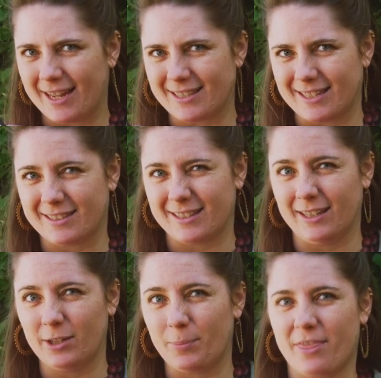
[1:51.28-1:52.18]
as it's a
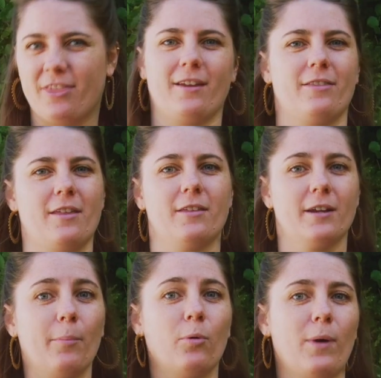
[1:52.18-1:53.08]
little bit thicker than the
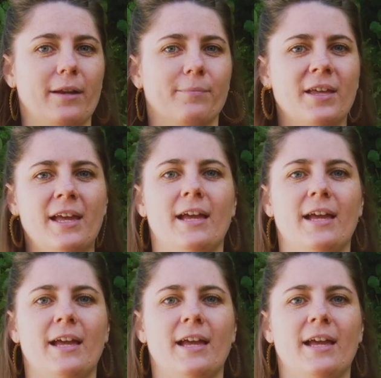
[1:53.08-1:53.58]
number 1.